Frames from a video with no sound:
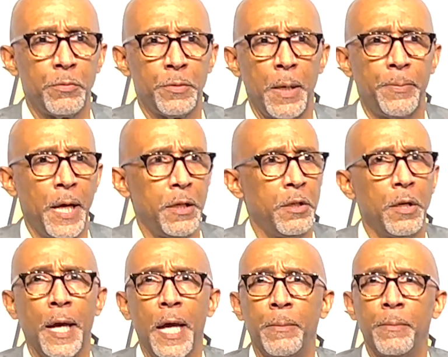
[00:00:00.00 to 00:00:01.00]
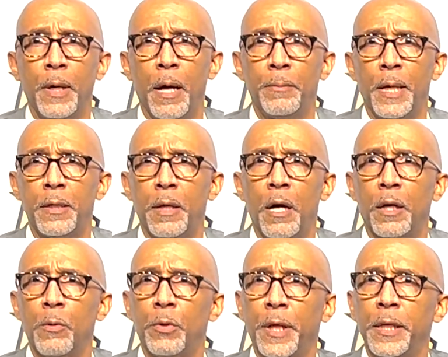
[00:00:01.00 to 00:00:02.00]
they played a good game. I'm not
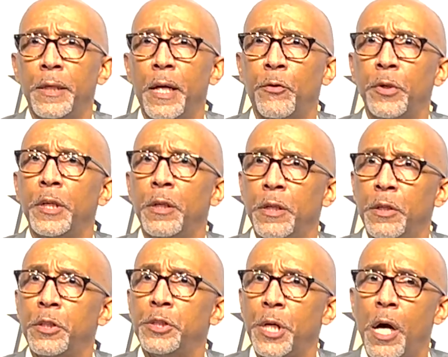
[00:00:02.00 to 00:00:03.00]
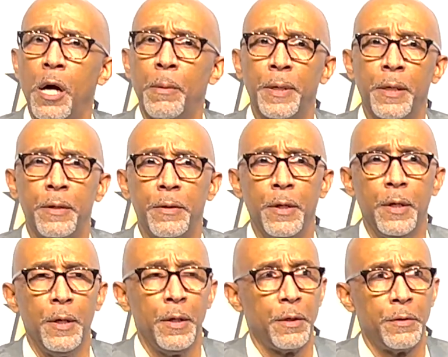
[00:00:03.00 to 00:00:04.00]
knocking what they did. I thought they did a good job, and
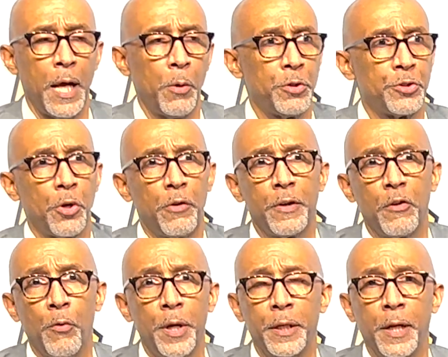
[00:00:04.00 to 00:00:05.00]
they were deserving of winning.